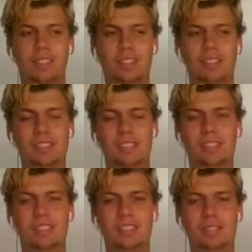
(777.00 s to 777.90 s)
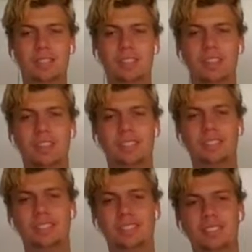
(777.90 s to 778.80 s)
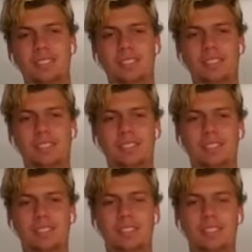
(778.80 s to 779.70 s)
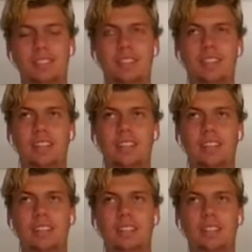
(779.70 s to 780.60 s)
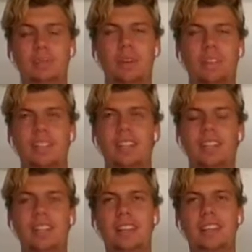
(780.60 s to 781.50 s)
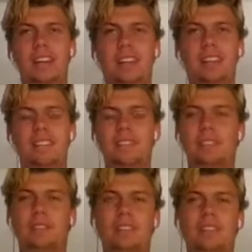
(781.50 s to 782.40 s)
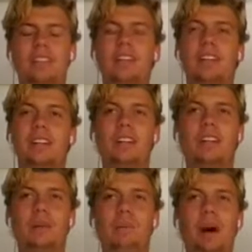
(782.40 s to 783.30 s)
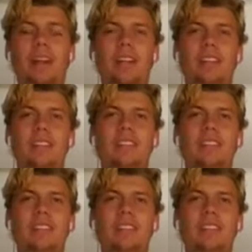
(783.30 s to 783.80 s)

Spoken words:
I sent $20 to the president, and then I didn't send one to Biden.